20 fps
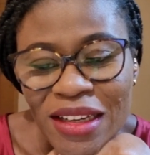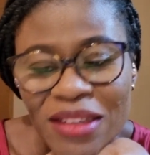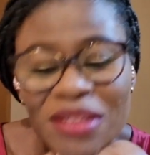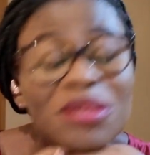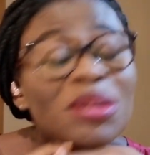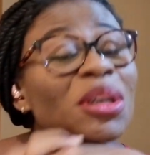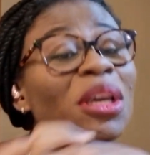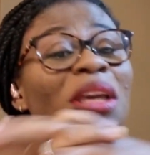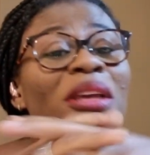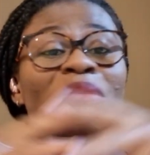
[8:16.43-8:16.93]

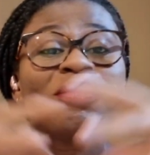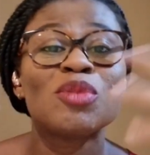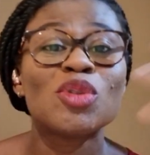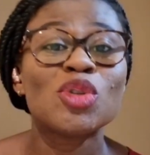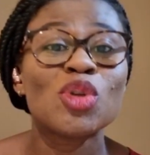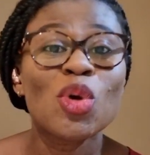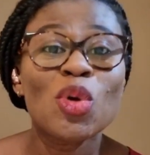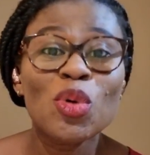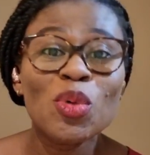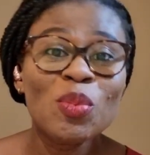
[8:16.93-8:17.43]
Okay,
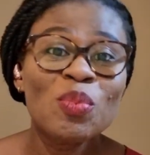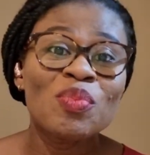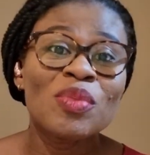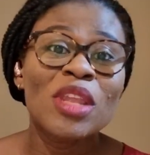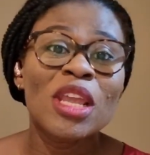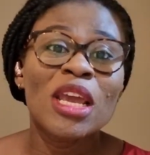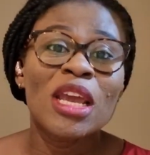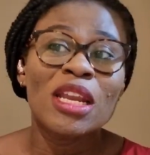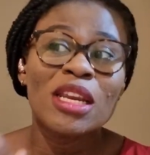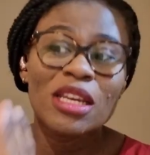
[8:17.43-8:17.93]
so
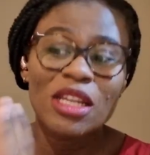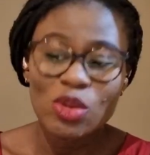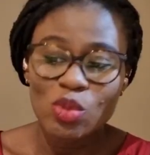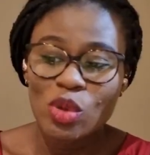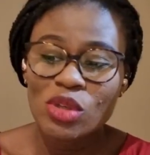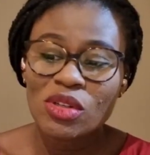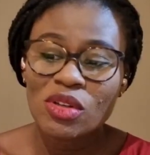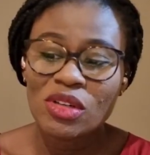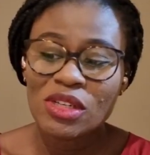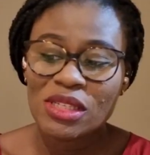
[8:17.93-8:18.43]
this
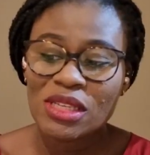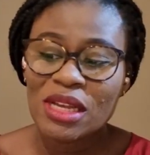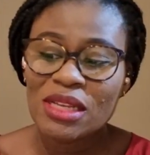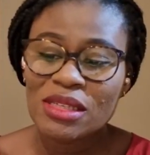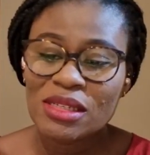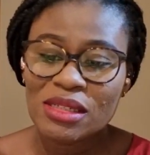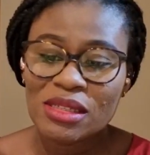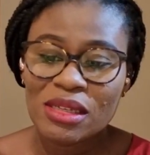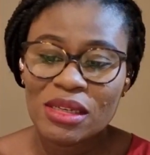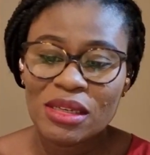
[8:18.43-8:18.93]
was on a
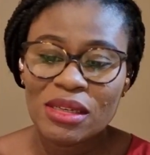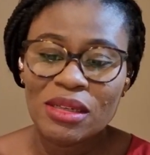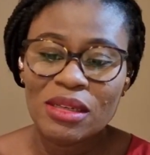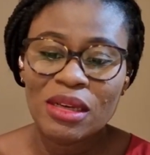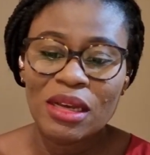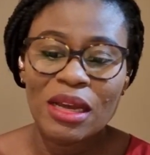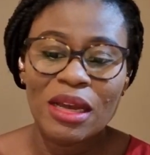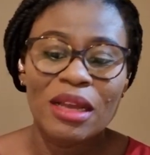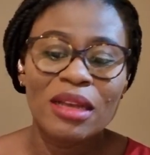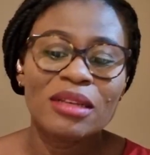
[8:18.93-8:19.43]
Saturday,
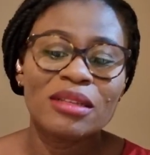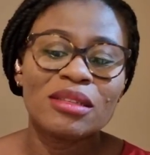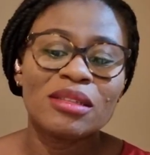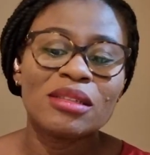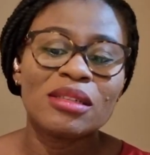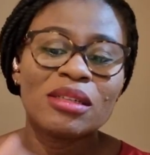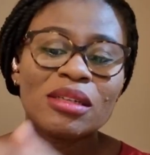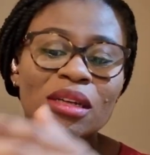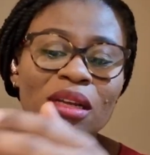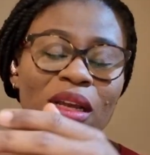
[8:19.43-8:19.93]
and
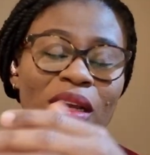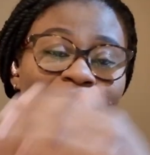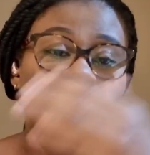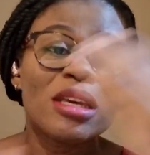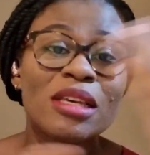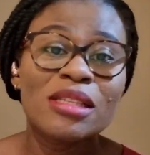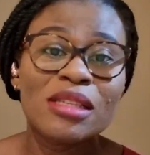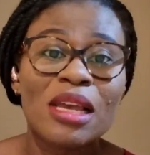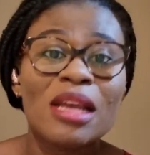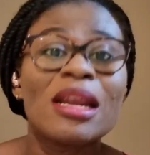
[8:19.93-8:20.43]
he
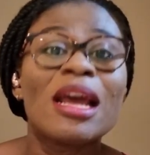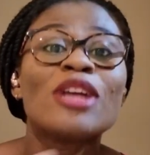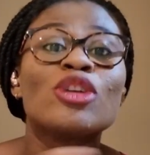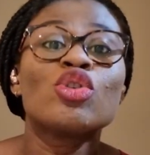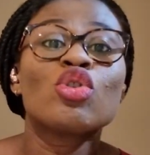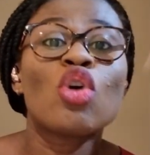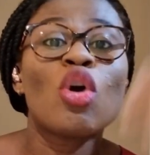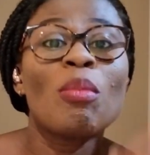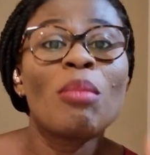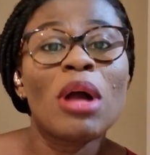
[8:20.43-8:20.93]
said I should
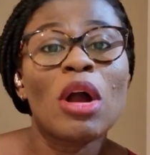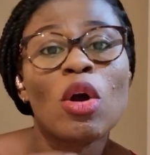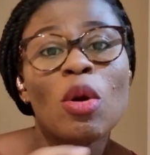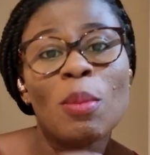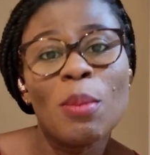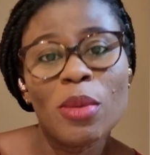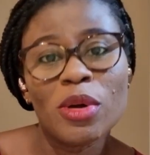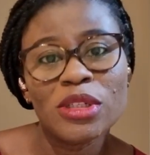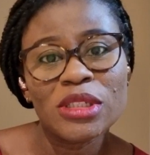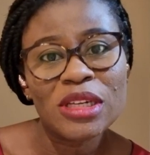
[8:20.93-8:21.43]
come back on
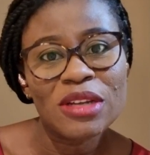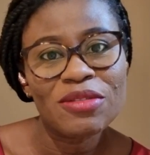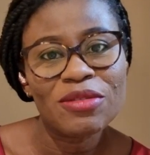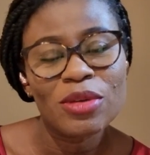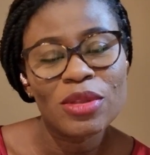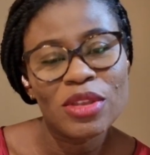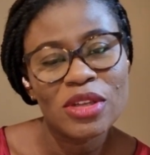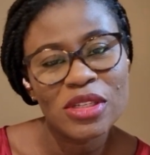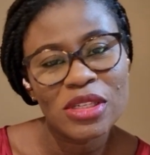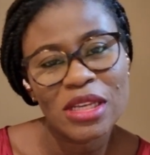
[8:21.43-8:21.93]
Monday for
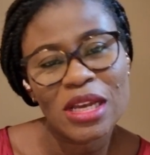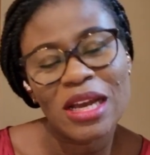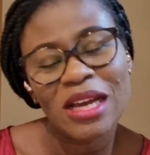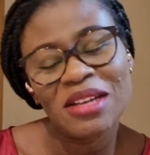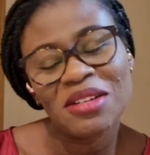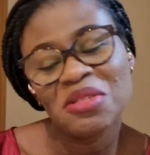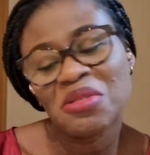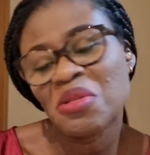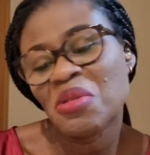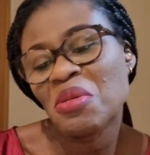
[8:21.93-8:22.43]
the scan.
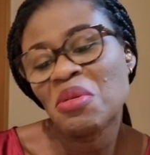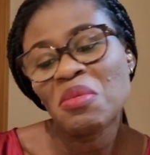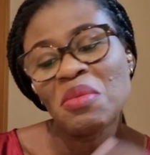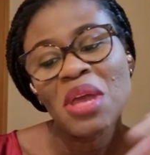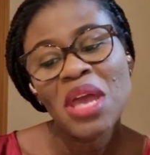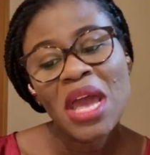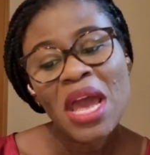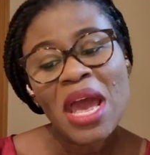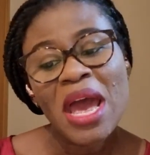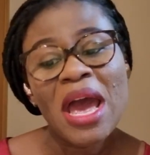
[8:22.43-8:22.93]
So
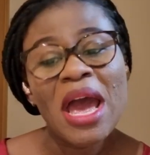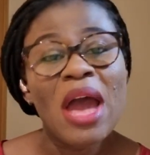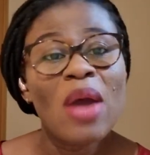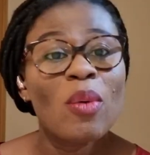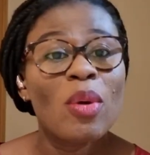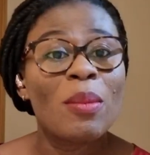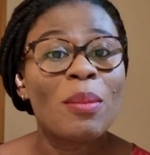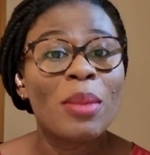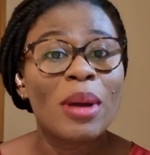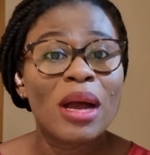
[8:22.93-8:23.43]
I
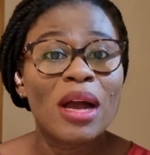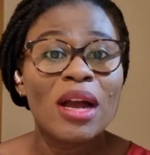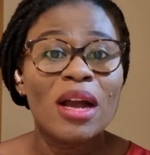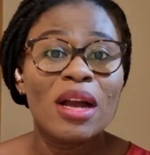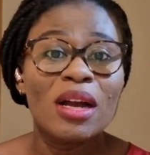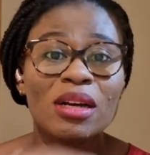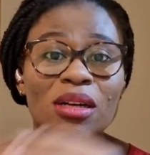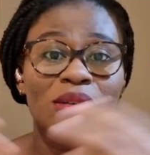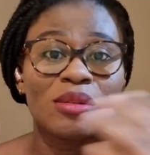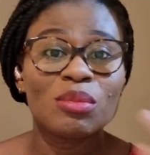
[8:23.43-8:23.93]
went back
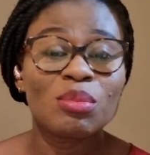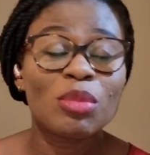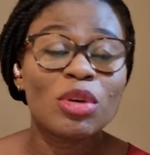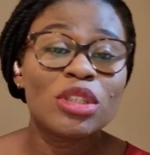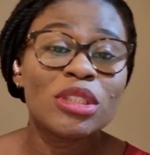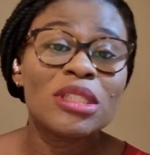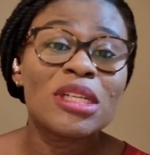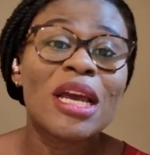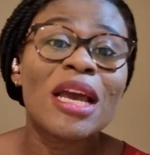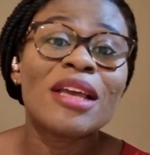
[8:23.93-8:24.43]

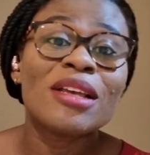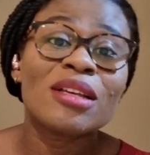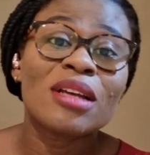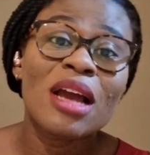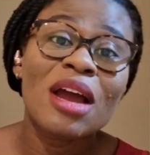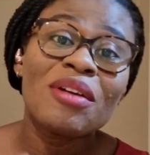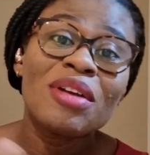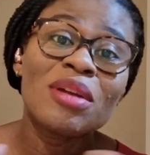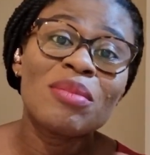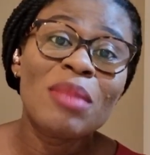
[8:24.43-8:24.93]
Monday. I
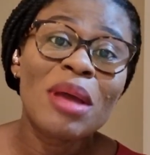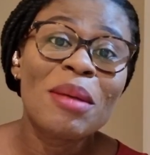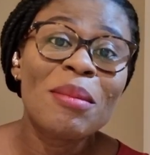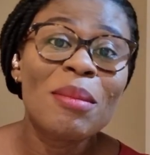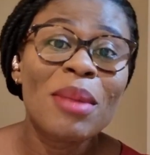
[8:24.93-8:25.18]
carried my